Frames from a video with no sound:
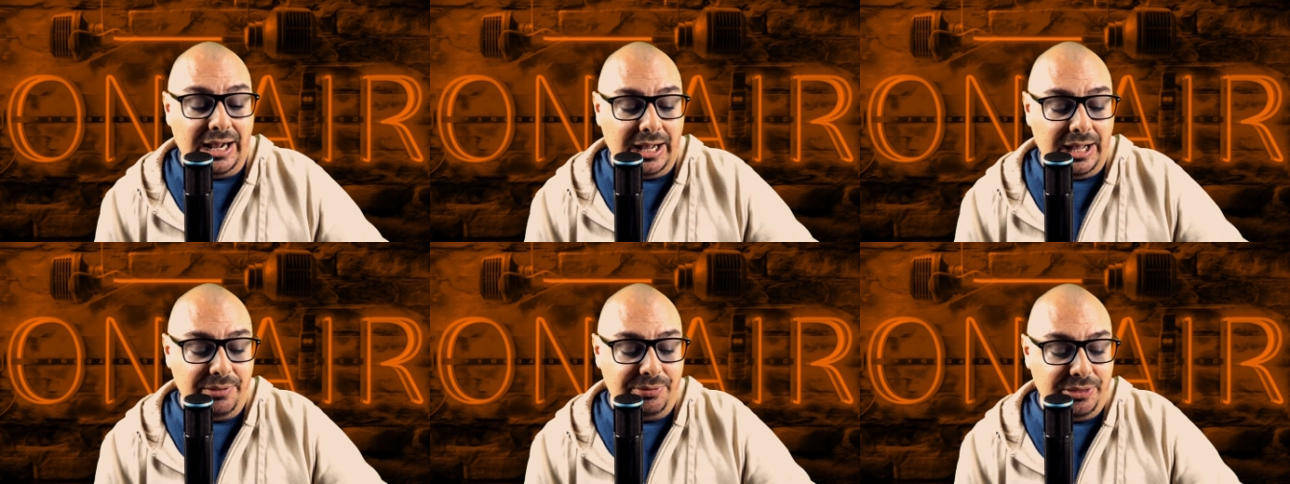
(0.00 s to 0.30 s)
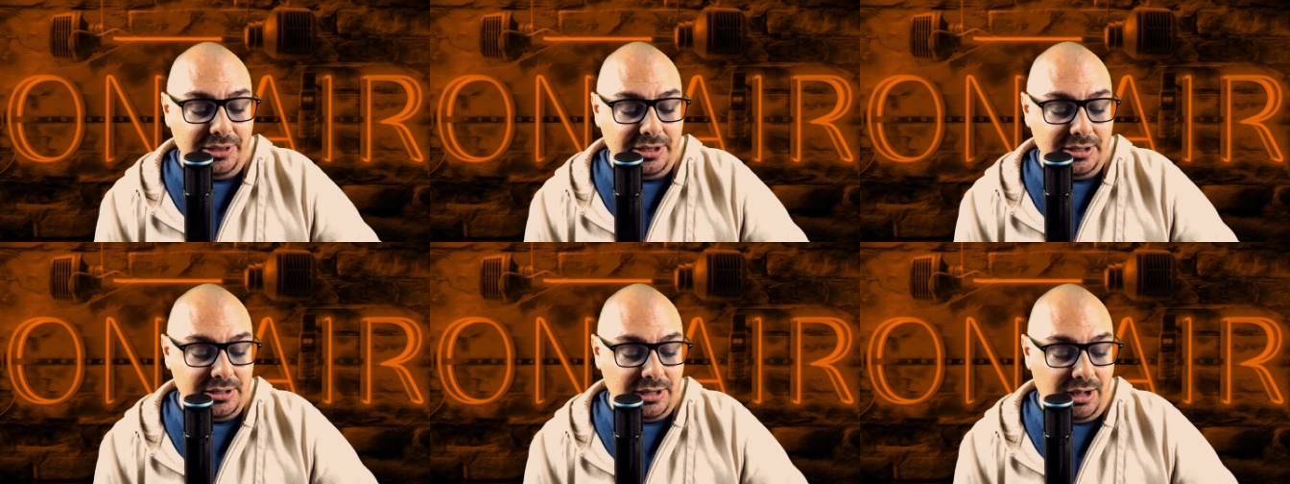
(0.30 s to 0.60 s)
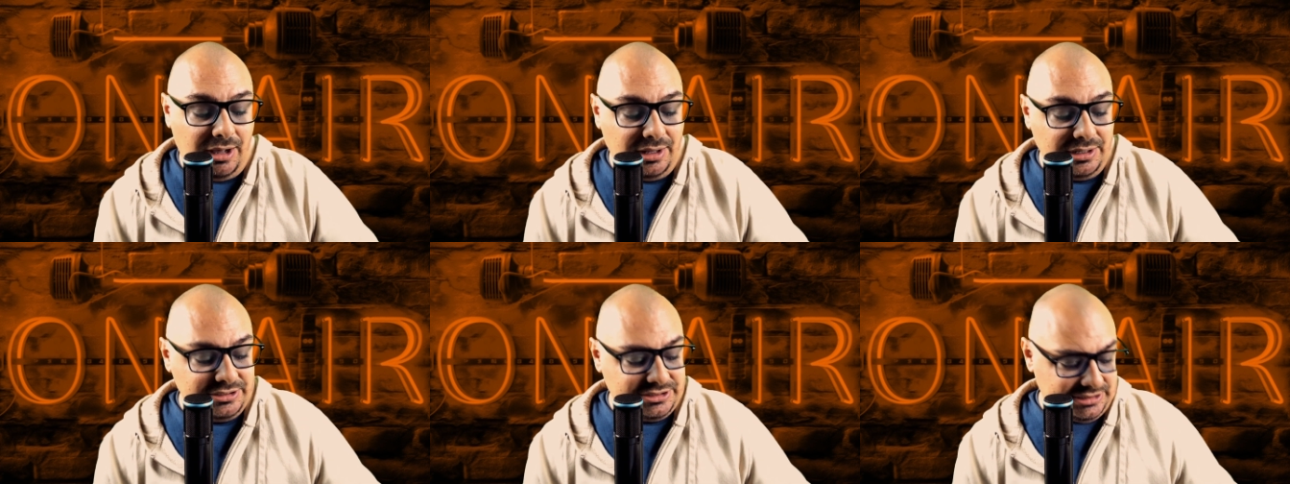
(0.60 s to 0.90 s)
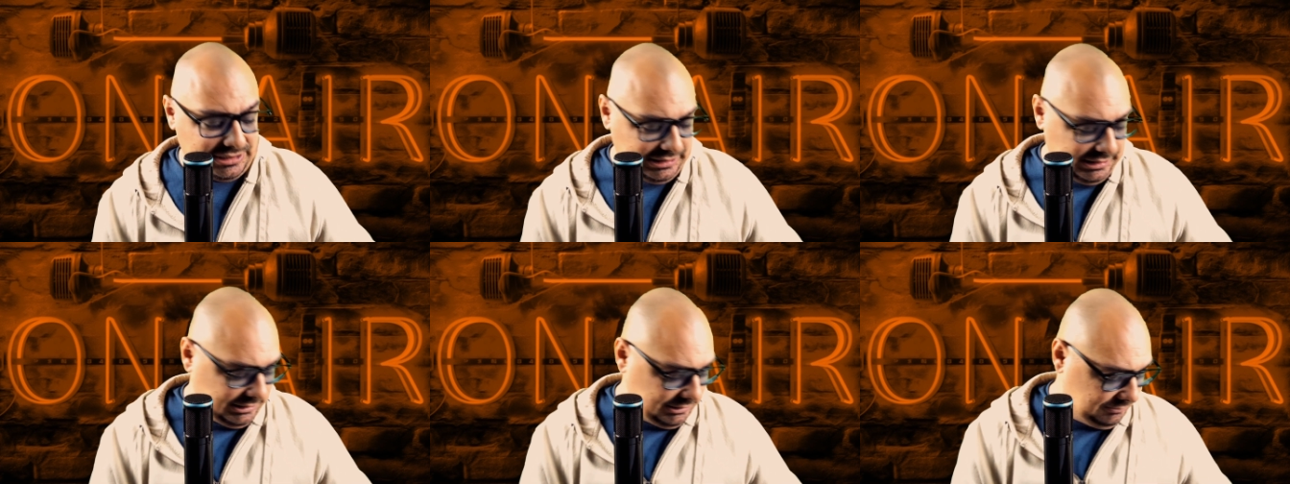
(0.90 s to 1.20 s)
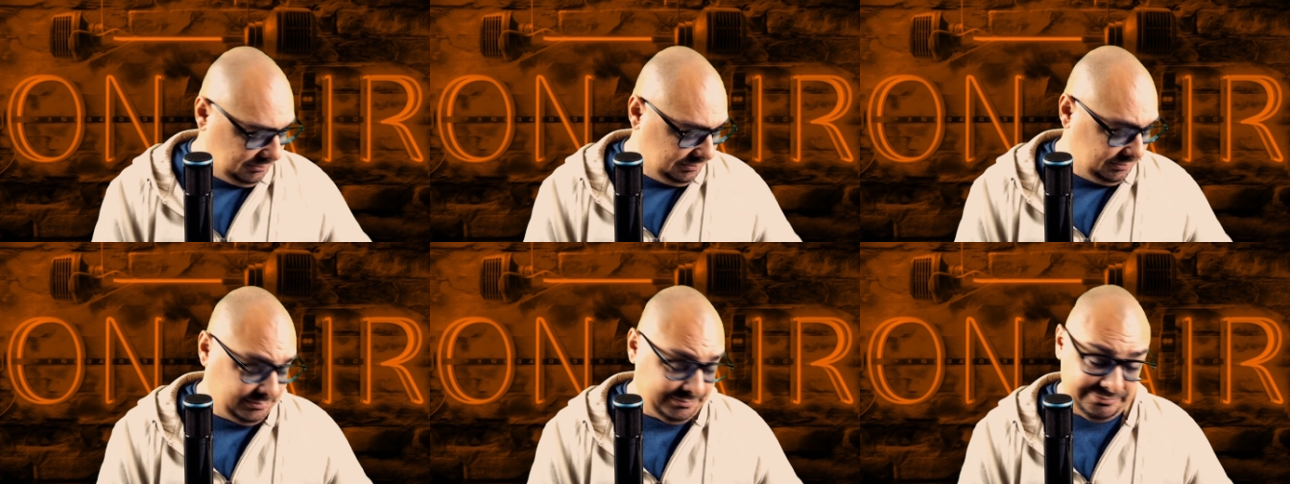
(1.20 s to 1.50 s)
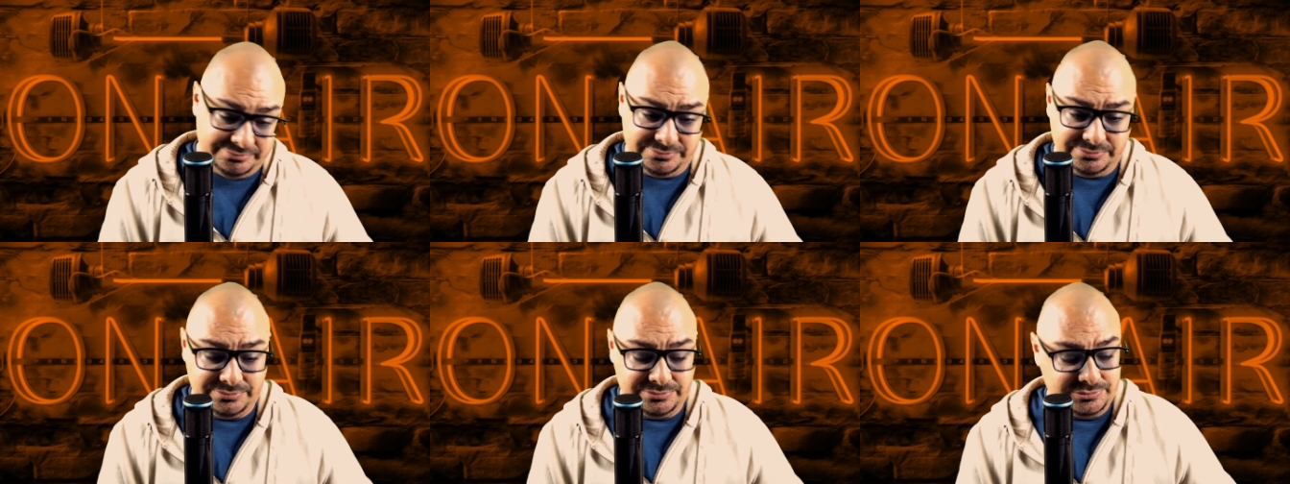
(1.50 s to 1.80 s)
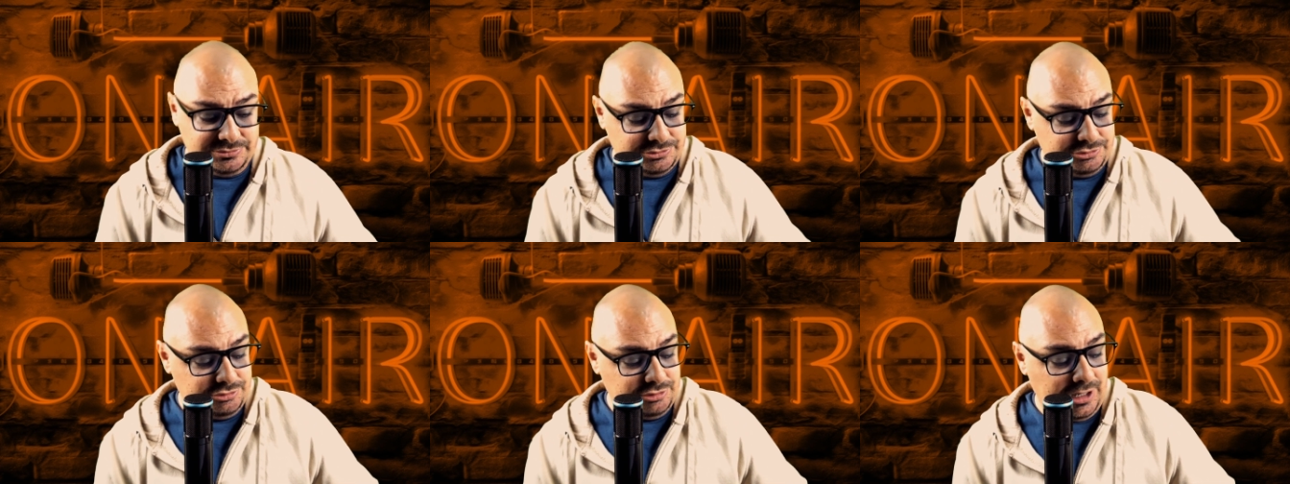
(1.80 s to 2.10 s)
I think honestly,
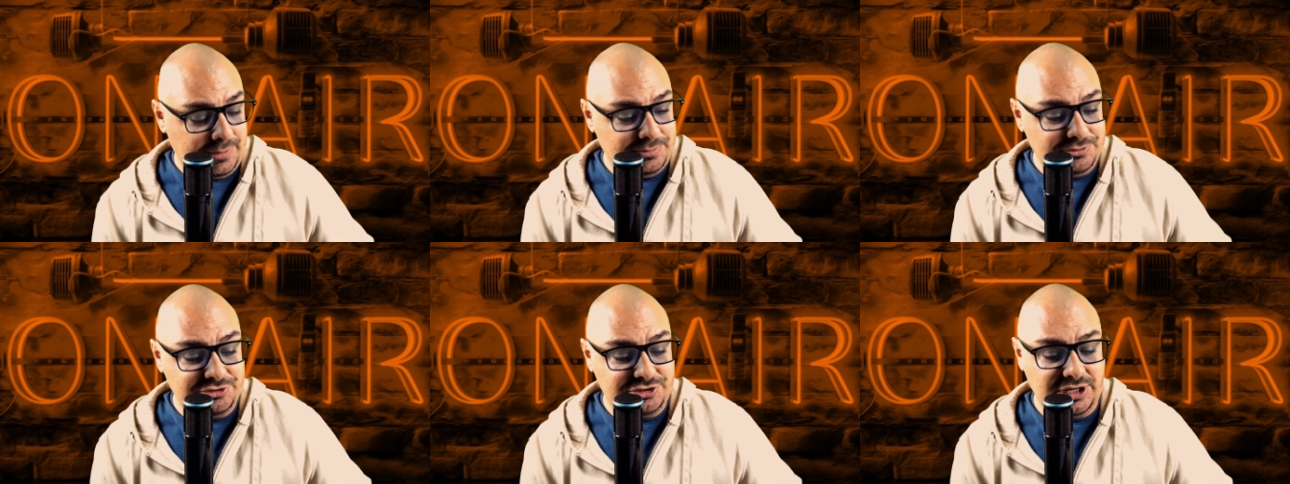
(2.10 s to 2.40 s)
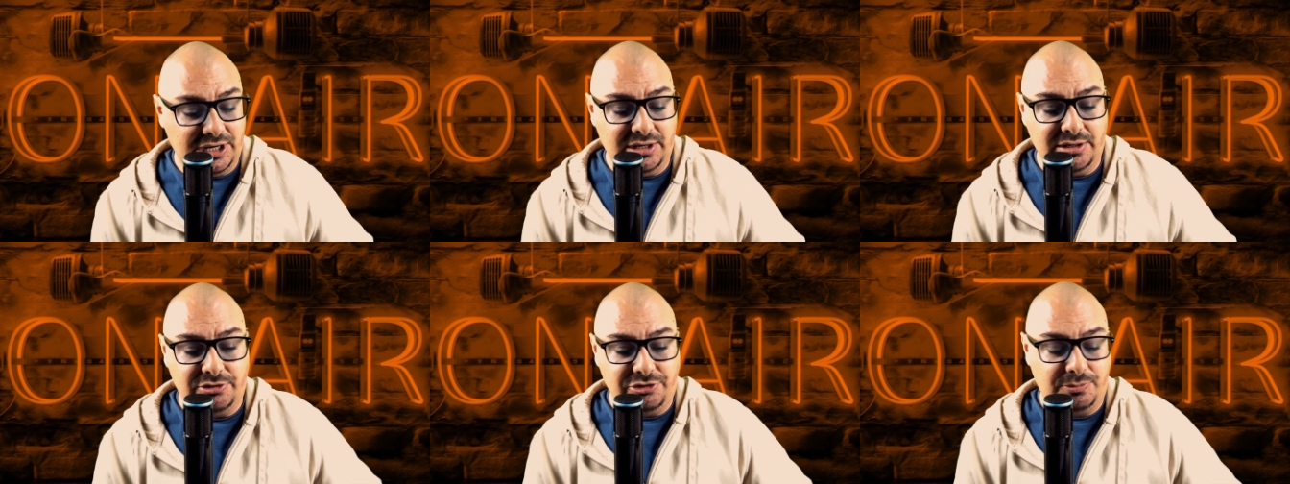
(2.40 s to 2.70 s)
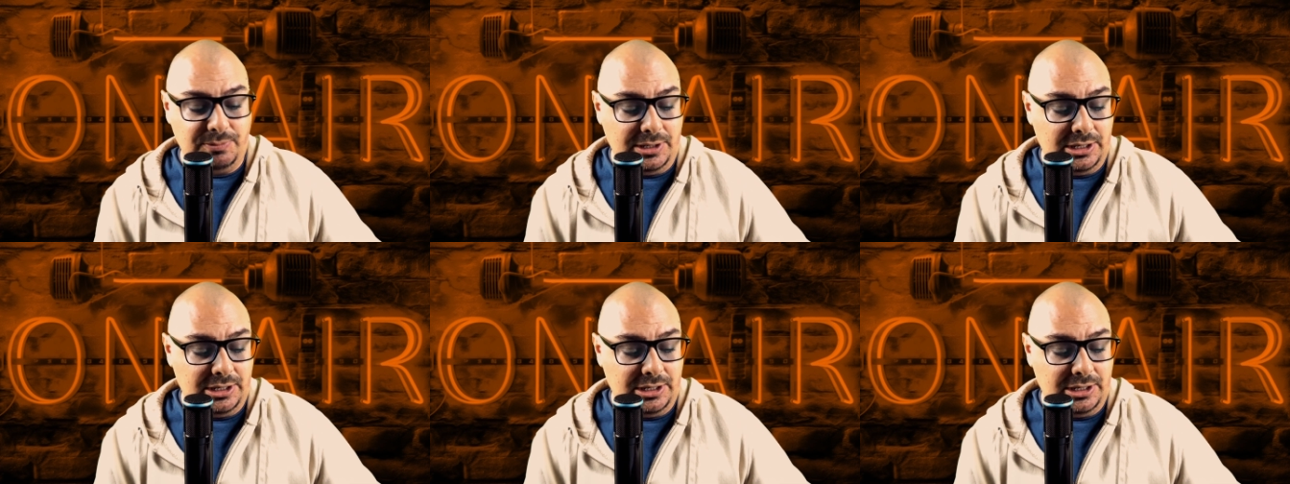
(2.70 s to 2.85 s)
dropping change,